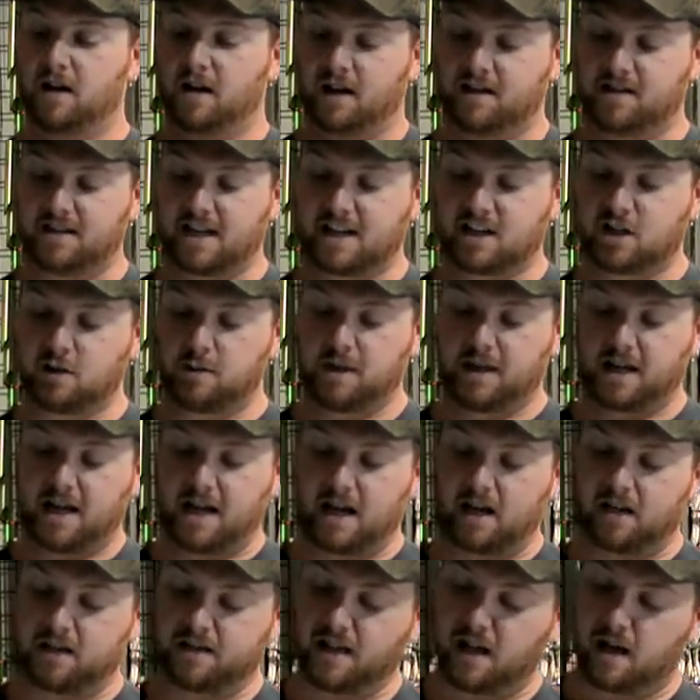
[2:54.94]
is actually being
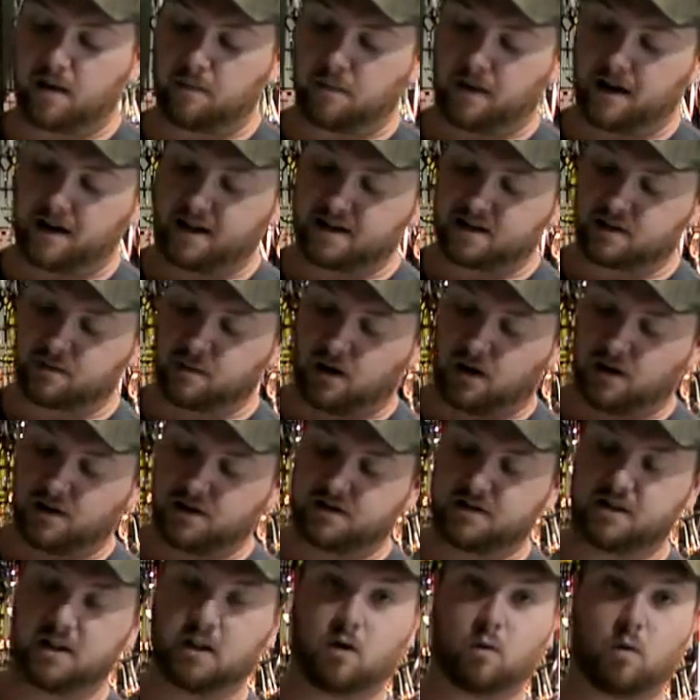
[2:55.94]
held up by a small
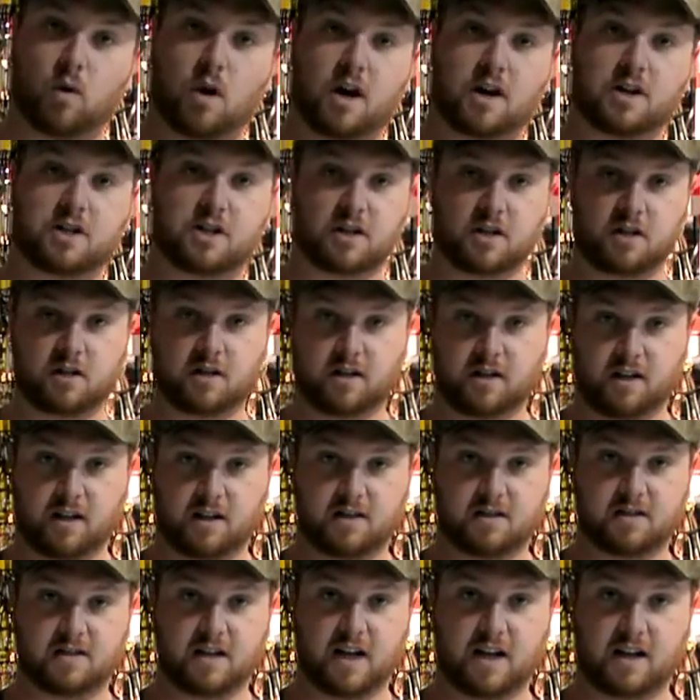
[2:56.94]
steel washer
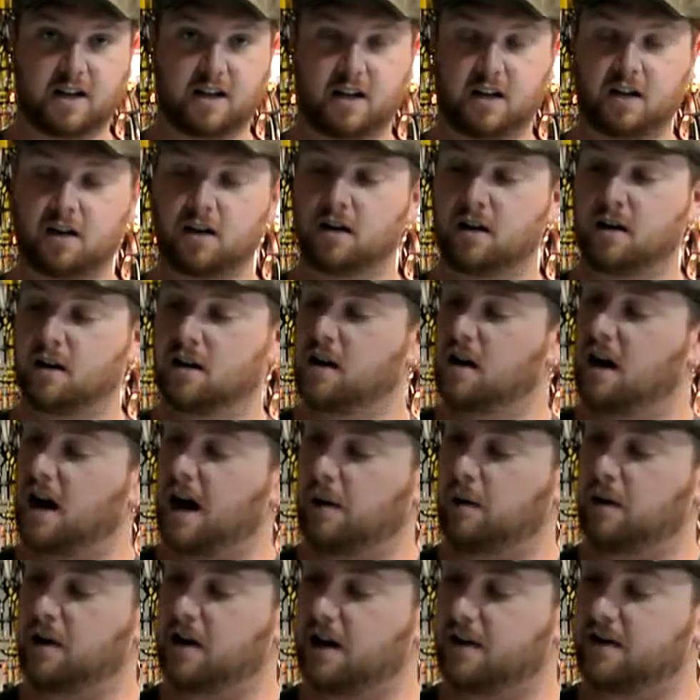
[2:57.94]
inside here.
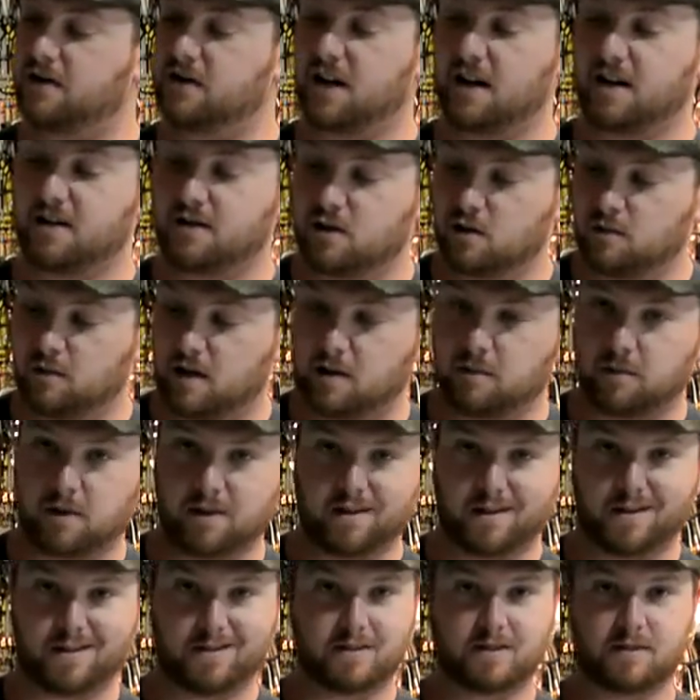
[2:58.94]
I would have Shane zoom in, but
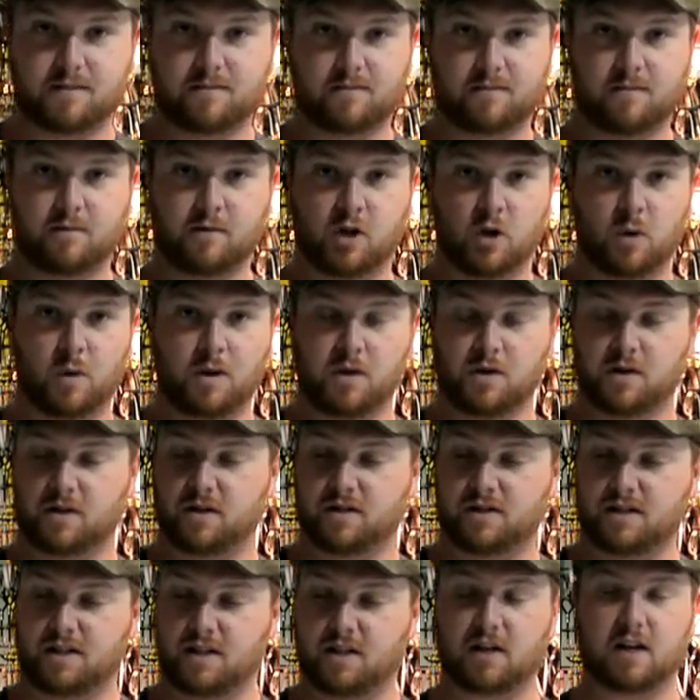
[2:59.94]
there's no way you can
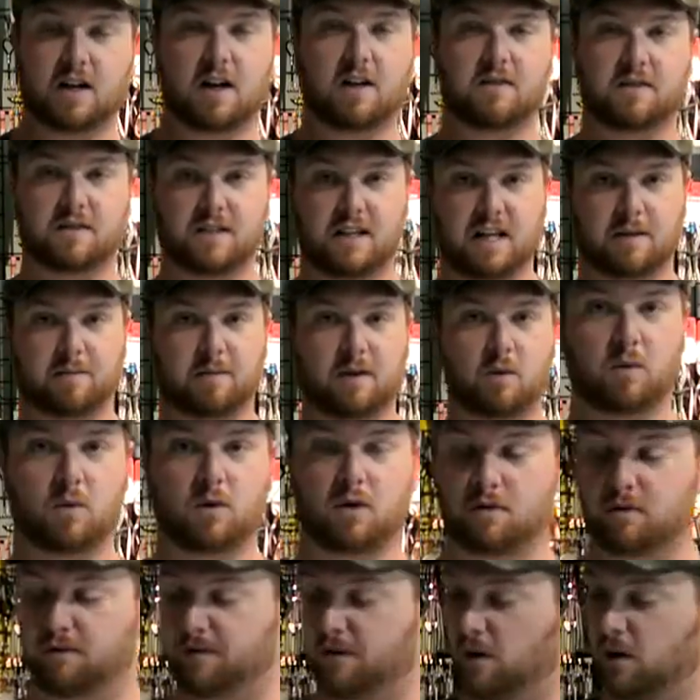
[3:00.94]
see. You're going to have to take
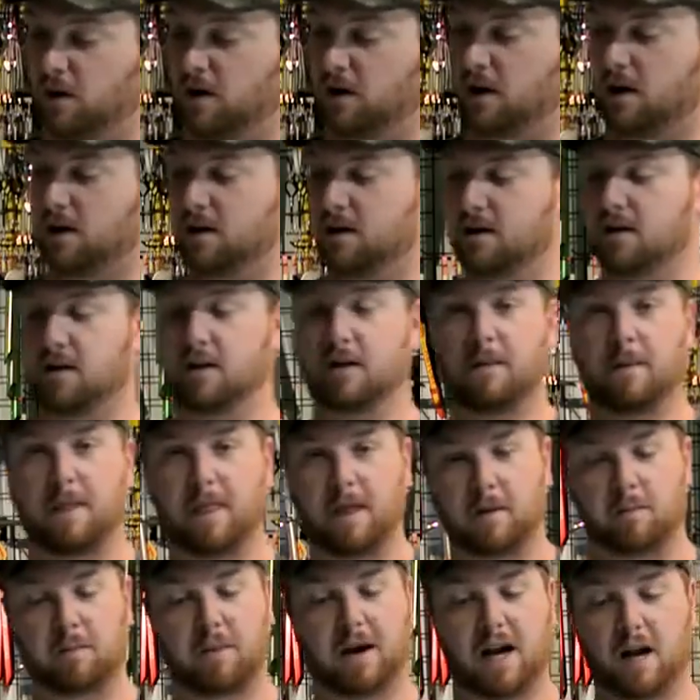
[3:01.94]
word for it or
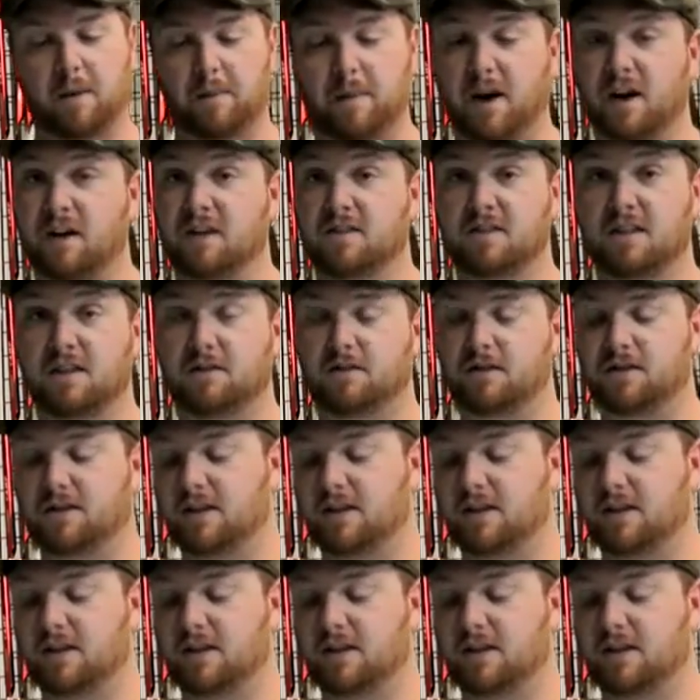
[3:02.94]
buy a pair and see for